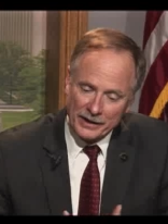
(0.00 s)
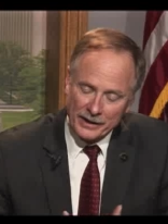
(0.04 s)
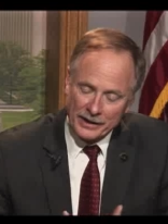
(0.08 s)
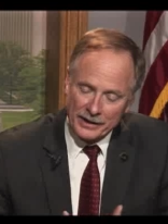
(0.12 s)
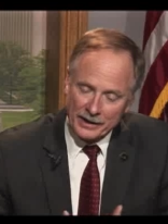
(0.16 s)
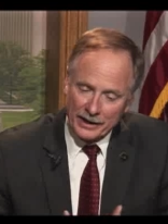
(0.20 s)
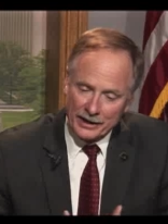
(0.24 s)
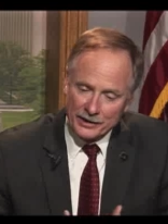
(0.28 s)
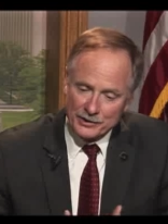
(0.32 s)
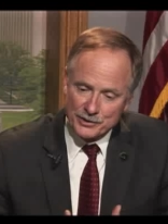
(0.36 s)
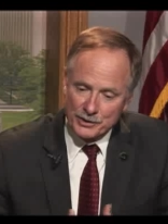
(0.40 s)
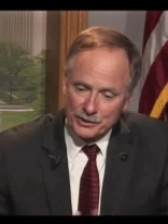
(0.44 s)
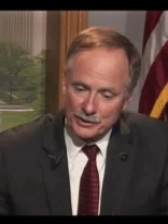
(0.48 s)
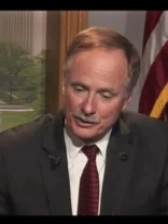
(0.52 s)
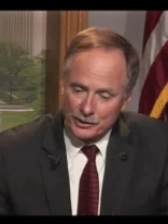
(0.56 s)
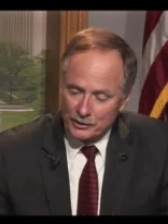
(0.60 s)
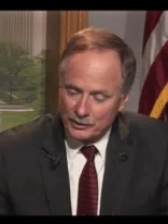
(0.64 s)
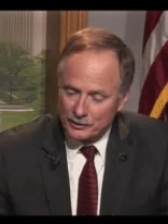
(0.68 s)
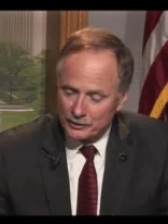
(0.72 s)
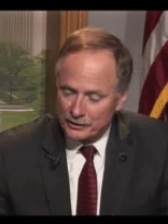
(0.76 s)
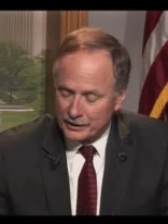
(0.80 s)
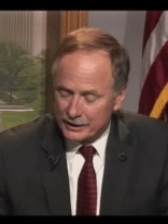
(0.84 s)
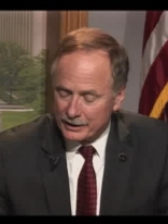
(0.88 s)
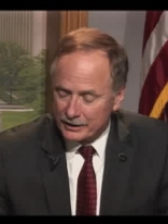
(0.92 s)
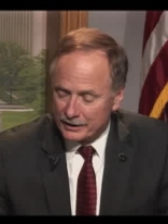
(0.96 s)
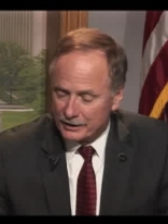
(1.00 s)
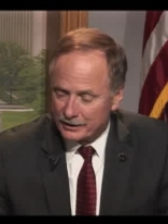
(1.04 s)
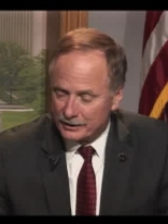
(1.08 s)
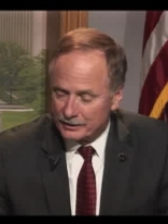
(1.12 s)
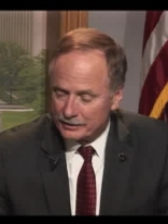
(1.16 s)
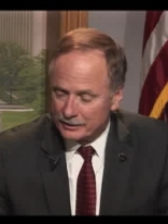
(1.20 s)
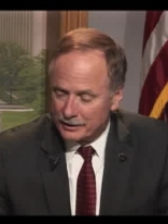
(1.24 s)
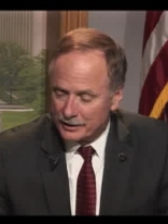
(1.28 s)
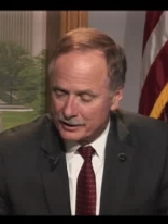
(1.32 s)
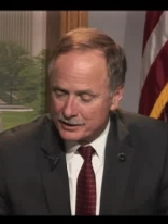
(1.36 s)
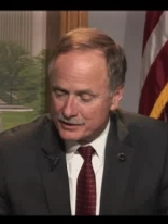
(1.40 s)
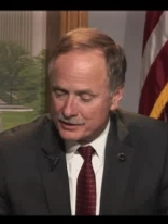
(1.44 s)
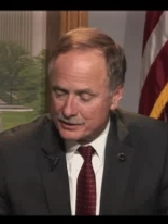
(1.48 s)
as you know, the
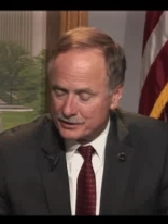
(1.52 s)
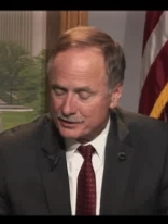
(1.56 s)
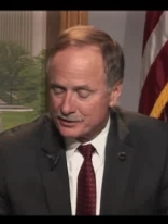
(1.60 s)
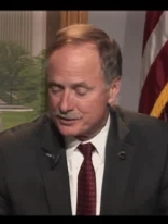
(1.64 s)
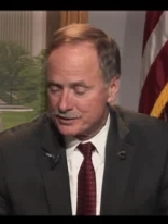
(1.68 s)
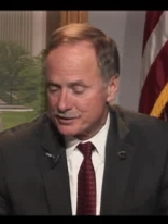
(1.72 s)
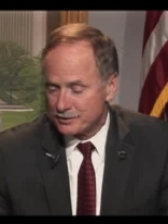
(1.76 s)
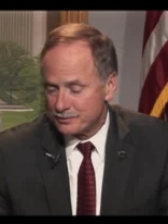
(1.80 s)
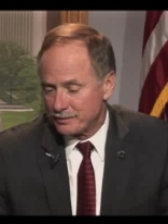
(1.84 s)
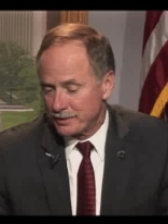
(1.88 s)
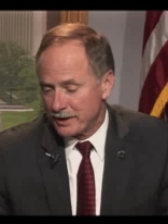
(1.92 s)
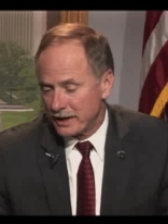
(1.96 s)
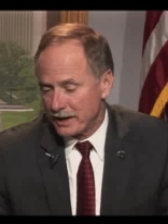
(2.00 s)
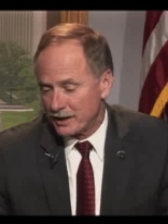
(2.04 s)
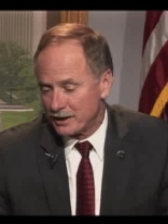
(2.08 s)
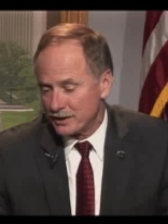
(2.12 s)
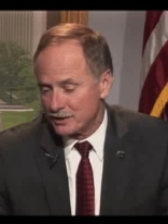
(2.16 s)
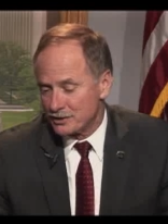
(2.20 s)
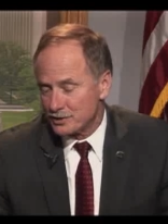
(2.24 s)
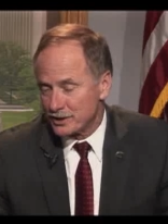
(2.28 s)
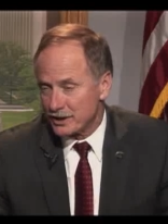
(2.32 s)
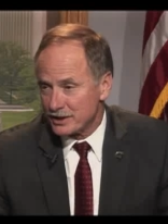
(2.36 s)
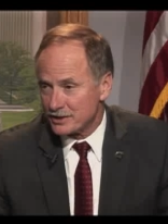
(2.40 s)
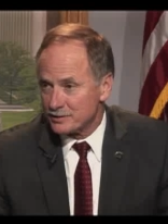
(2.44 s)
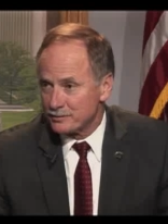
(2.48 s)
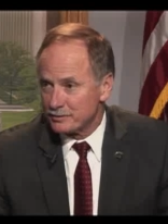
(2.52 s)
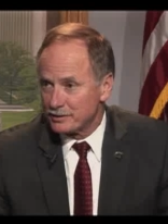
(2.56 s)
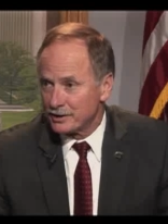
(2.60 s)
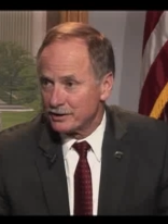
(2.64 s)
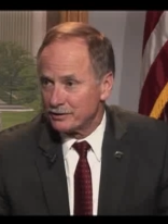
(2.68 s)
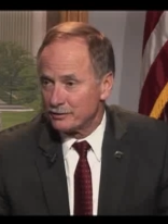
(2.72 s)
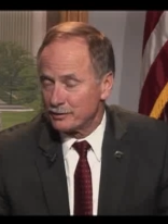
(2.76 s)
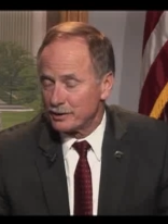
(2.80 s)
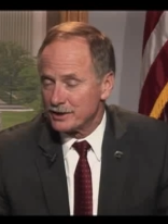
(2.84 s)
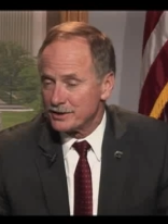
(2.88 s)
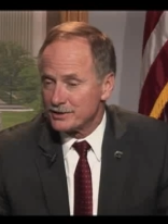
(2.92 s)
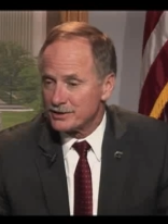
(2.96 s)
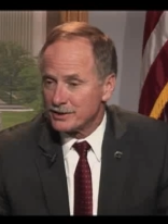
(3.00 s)
license package hasn't been
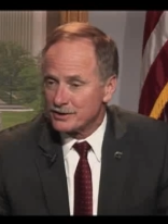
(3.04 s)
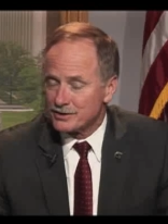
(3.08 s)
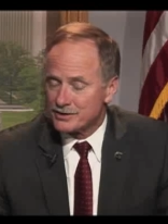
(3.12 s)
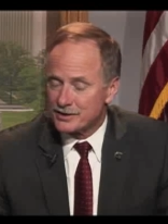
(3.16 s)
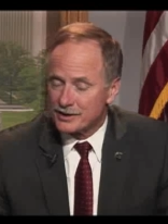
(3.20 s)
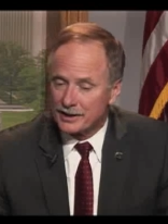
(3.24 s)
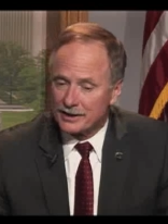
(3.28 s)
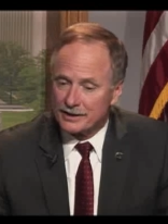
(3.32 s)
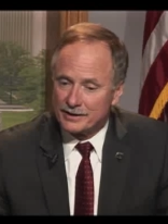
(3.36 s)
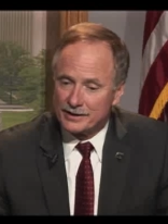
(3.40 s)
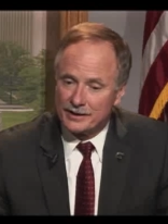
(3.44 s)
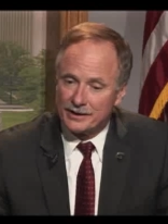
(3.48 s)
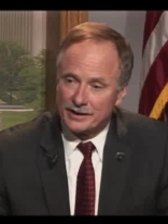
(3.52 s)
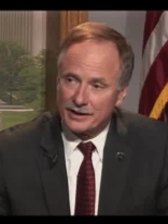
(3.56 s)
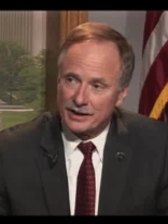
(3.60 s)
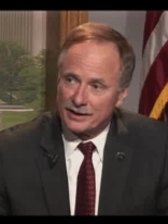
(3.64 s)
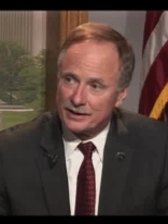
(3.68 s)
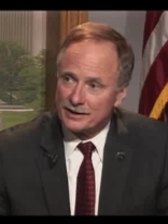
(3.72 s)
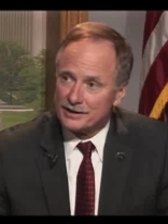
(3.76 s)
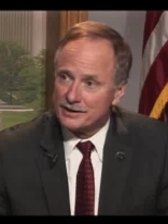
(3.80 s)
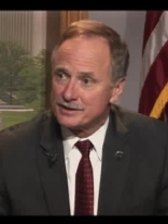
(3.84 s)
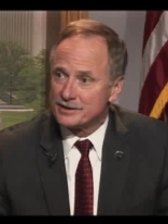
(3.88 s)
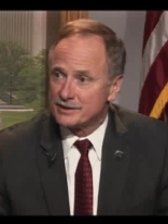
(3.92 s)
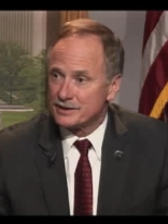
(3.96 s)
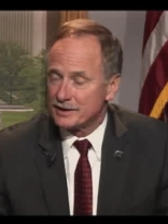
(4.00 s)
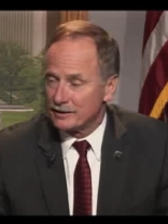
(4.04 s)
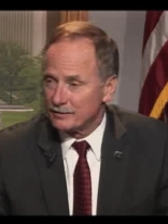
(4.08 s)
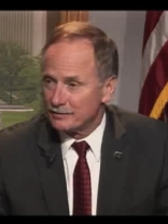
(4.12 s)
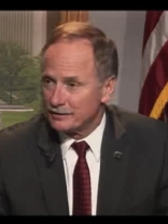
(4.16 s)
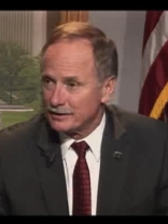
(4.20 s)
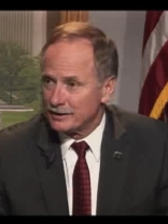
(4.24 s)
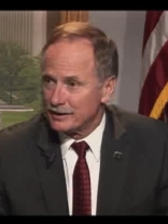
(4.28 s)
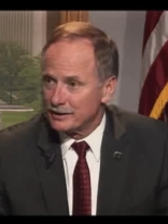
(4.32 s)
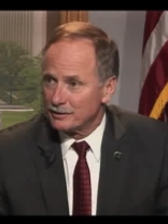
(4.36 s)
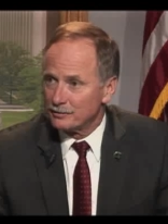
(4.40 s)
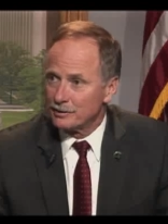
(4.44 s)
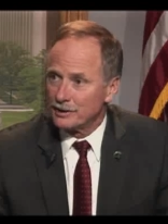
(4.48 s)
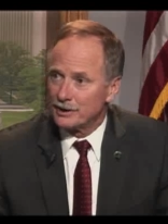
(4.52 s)
raised since
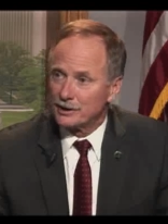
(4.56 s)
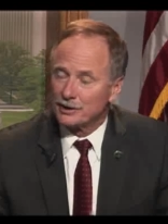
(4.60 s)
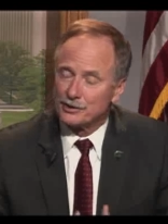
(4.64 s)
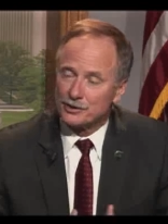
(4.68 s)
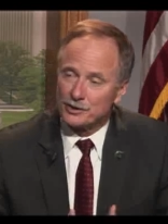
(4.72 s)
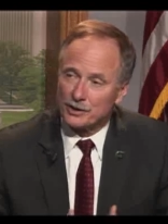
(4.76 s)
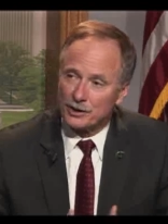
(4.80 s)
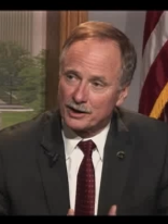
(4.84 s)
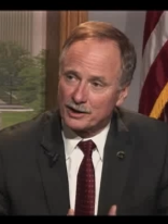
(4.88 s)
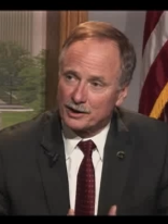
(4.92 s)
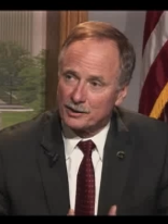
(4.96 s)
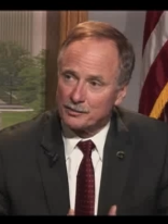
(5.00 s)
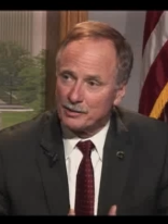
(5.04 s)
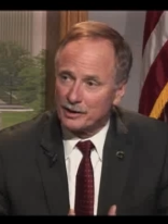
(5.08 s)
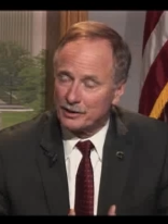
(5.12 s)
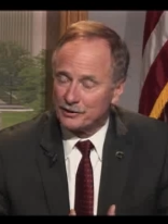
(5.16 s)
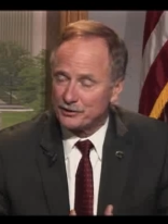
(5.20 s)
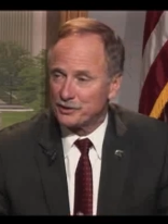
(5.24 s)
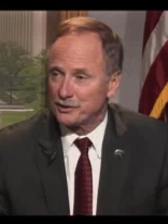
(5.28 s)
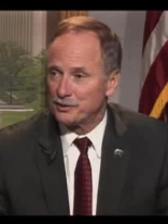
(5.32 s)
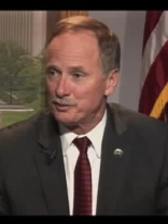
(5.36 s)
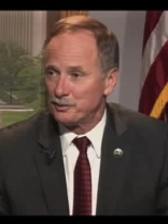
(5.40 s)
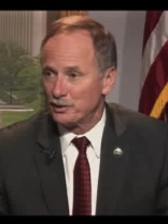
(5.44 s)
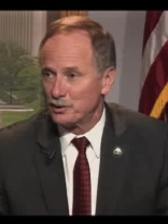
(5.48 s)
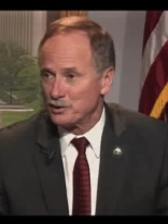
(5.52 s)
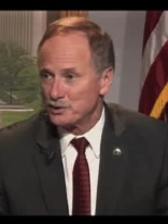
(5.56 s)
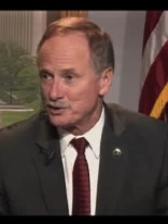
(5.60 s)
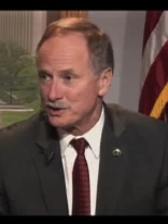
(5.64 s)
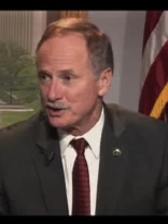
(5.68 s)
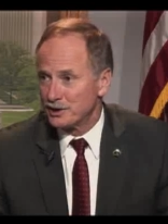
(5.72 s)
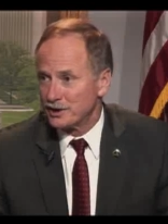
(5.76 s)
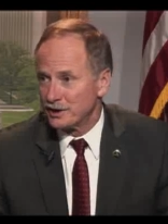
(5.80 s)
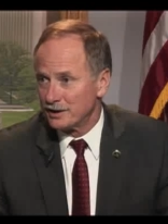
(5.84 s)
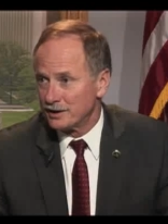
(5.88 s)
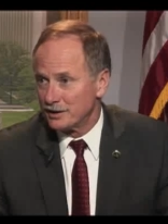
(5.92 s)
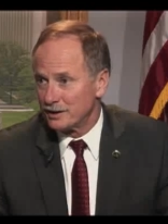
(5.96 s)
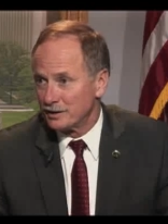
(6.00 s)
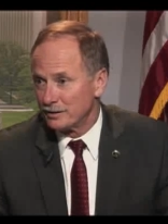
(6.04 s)
1997, and we can talk about the
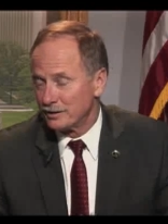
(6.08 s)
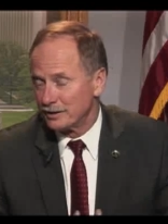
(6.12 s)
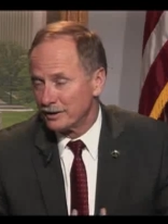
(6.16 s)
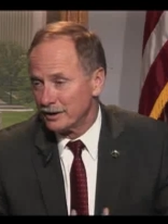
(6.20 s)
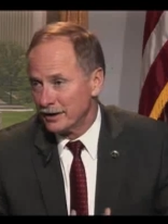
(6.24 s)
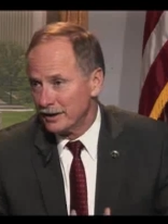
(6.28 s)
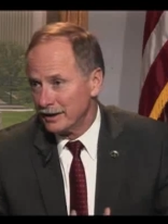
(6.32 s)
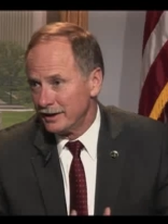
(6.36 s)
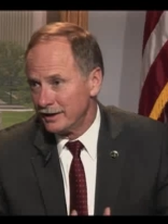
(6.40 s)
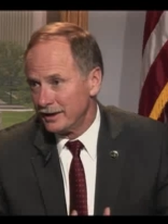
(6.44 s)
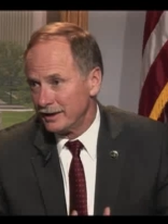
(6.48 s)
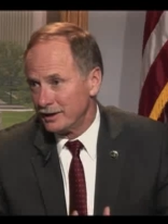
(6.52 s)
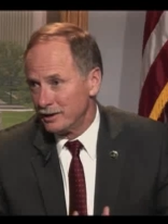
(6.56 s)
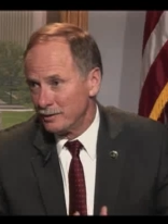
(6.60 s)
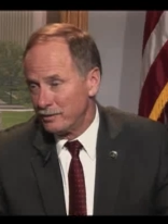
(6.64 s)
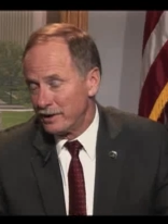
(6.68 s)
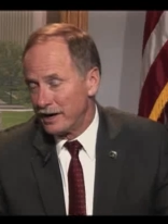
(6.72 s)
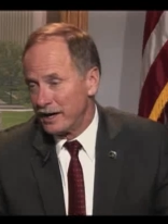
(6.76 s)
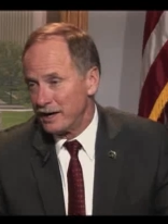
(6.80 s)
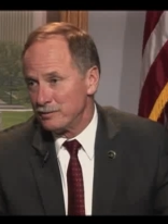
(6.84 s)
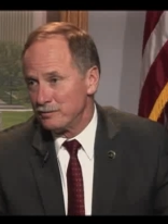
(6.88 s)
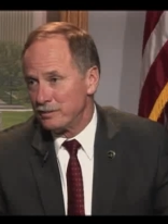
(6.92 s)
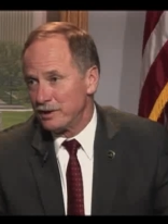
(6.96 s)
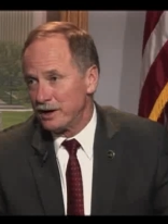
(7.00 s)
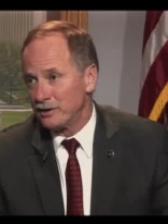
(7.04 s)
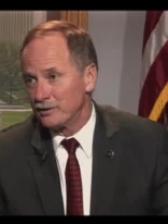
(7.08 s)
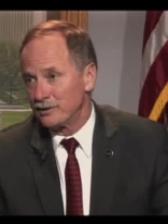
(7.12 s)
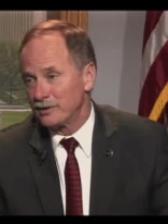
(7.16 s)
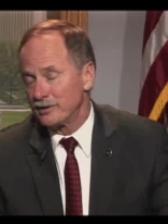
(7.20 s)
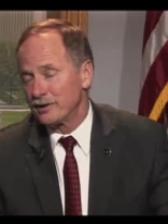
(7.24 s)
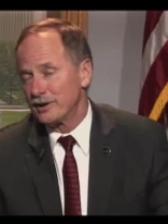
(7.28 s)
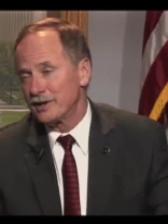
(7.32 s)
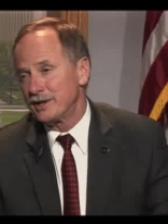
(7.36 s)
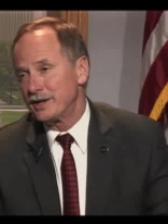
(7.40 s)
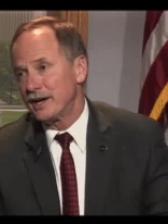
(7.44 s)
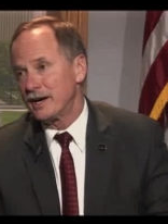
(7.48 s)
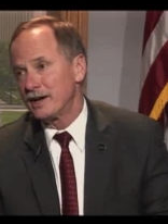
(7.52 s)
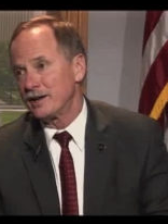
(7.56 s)
erosion in the buying power of
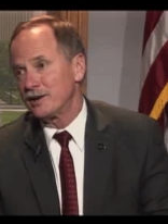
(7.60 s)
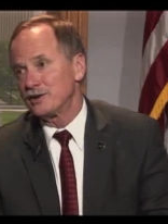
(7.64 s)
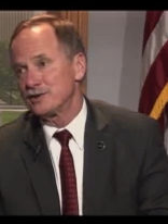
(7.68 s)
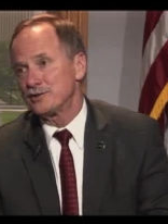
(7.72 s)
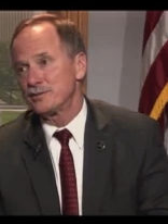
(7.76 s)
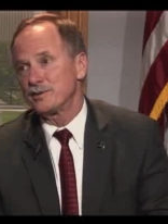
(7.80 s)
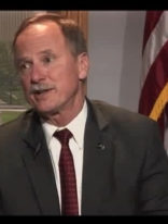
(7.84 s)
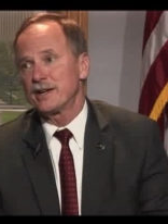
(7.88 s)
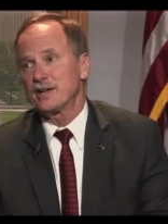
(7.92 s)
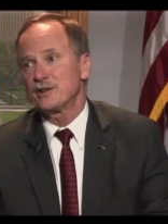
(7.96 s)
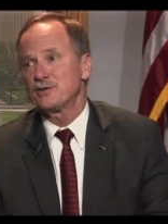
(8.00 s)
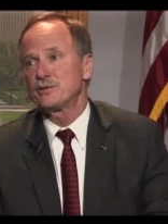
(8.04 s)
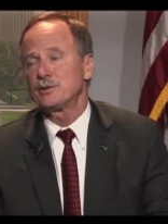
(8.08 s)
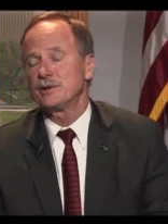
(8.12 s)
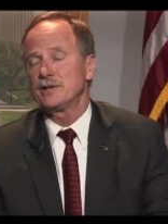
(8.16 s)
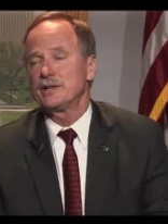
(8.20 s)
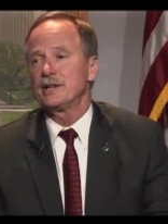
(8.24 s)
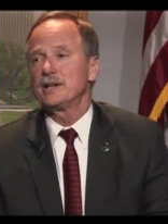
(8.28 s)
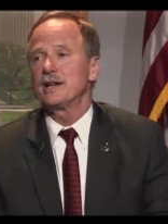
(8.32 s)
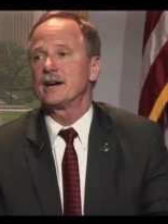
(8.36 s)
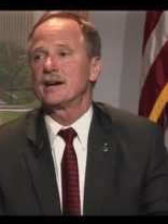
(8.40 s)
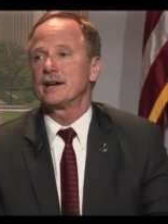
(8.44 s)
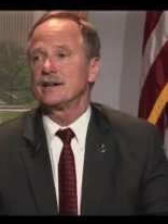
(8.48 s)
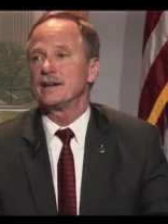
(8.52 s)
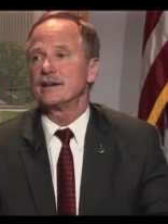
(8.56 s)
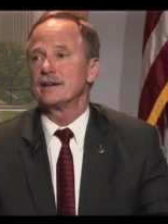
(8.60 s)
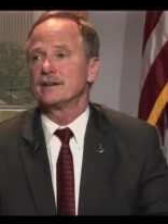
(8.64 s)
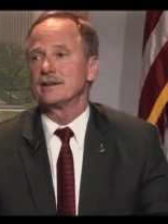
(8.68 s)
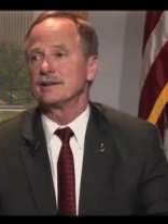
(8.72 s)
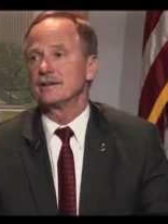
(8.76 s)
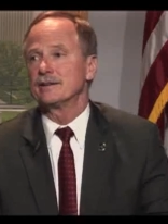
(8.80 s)
the dollars, but that's really not it.